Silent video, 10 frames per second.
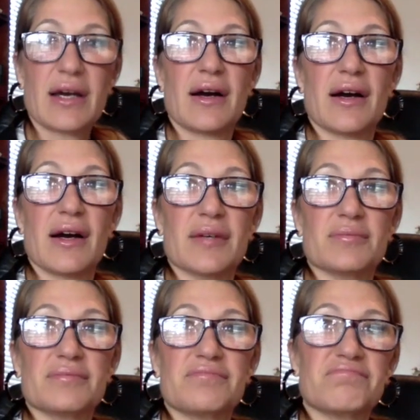
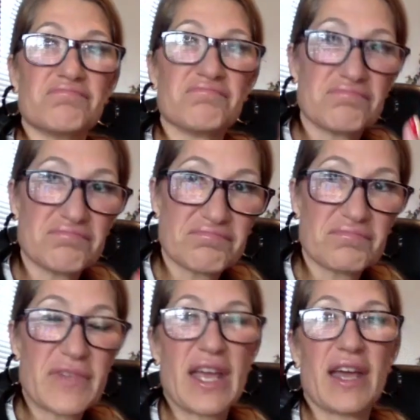Um,
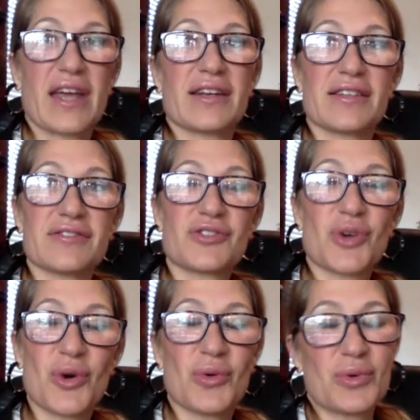and
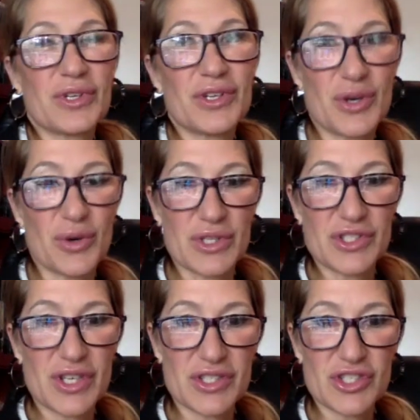so, it's
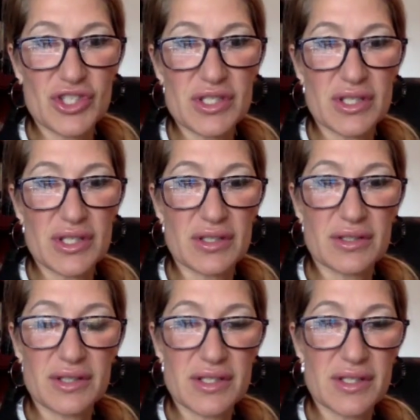
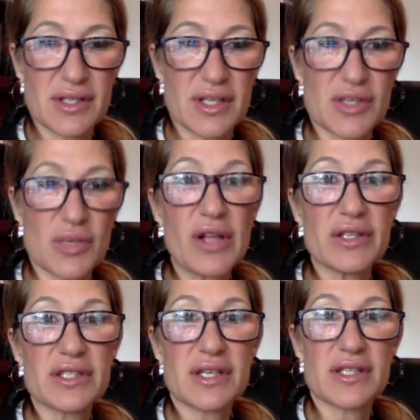a
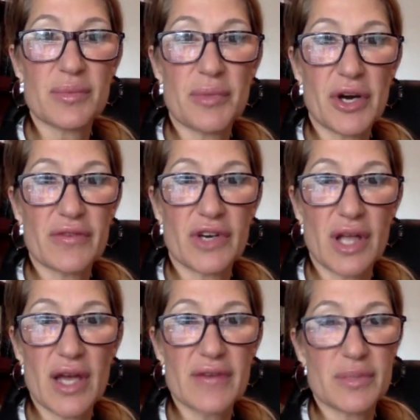wellness, and it's a part of our
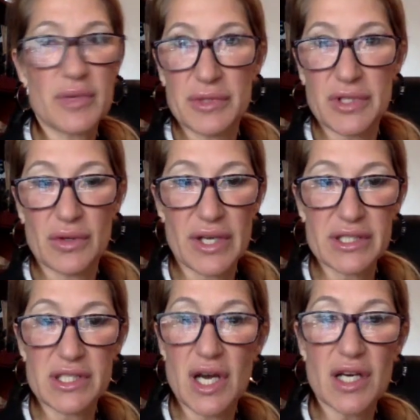lives that people don't like
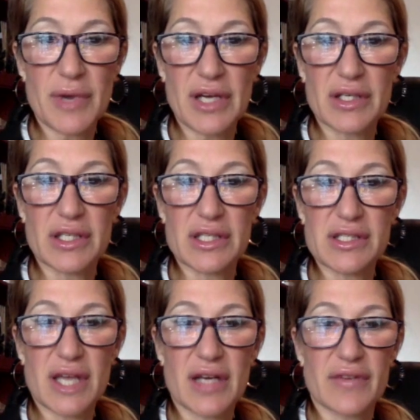to talk about, and it's
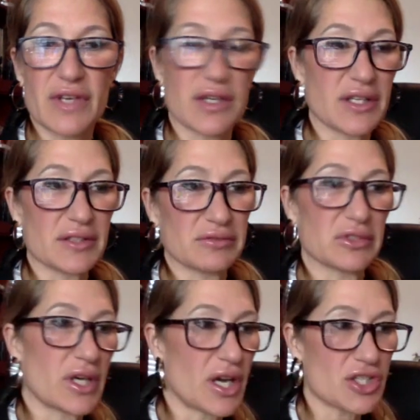kind of a
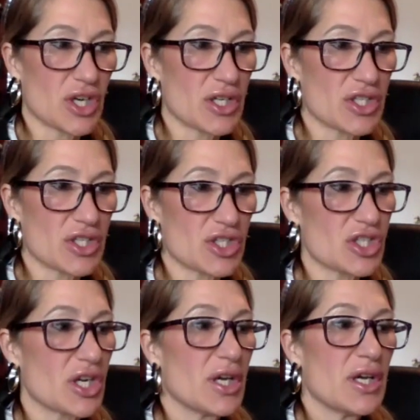hush
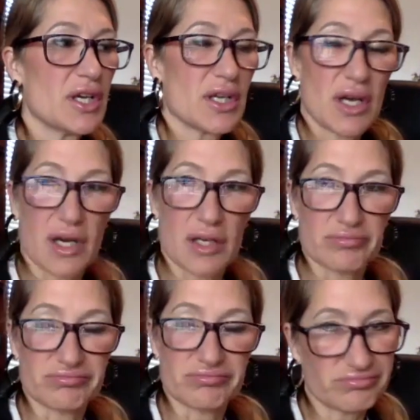hush um,